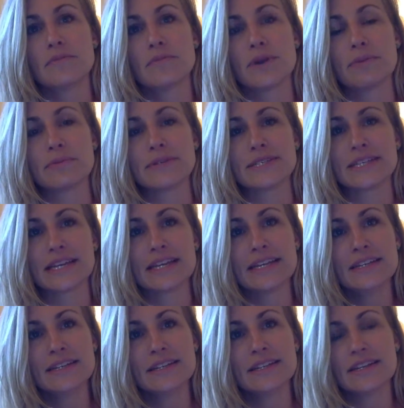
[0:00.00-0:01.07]

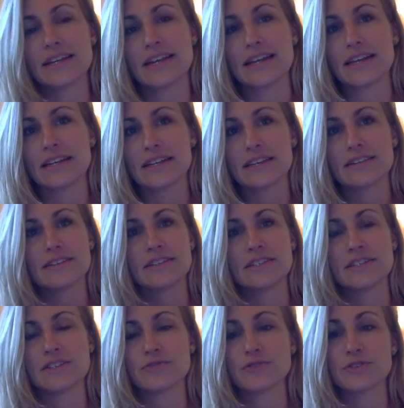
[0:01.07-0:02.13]
represented and the
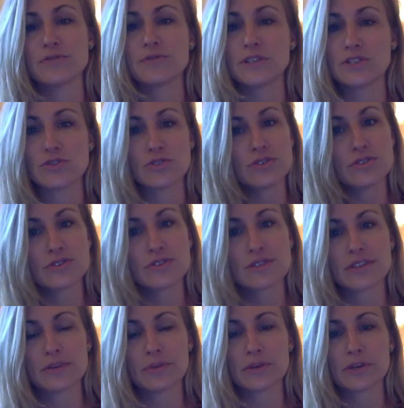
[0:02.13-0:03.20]
different features
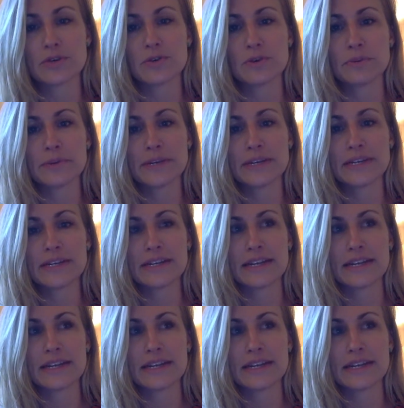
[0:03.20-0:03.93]
that we incorporated.